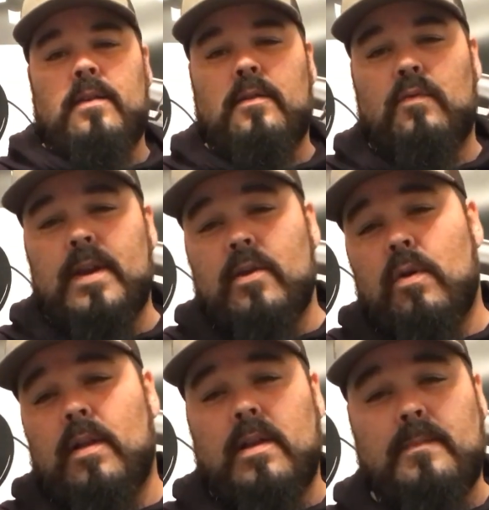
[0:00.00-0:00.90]
The
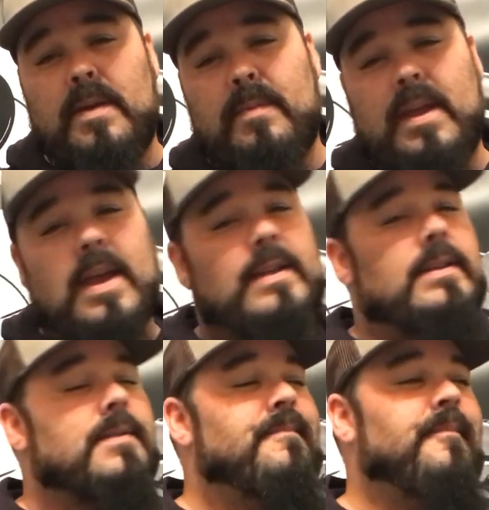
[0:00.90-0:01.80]
recoil on the
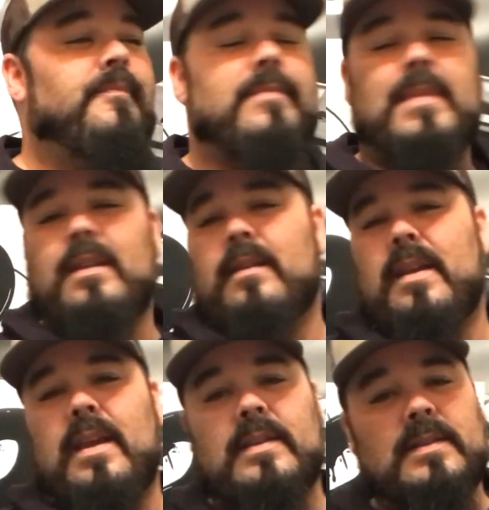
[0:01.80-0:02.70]
PPS
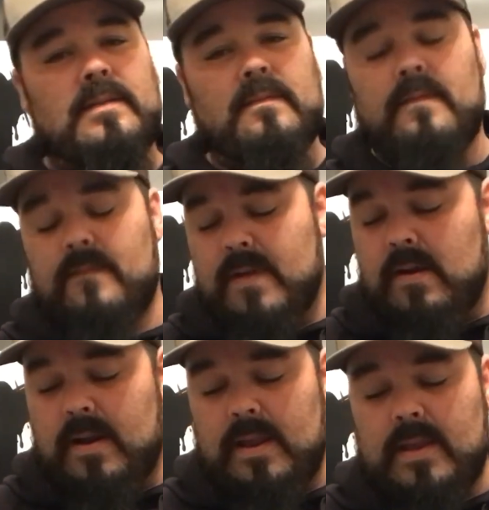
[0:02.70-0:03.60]
is
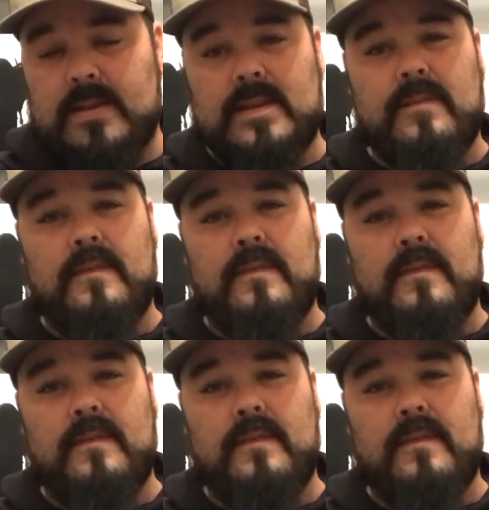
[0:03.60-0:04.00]
very easy,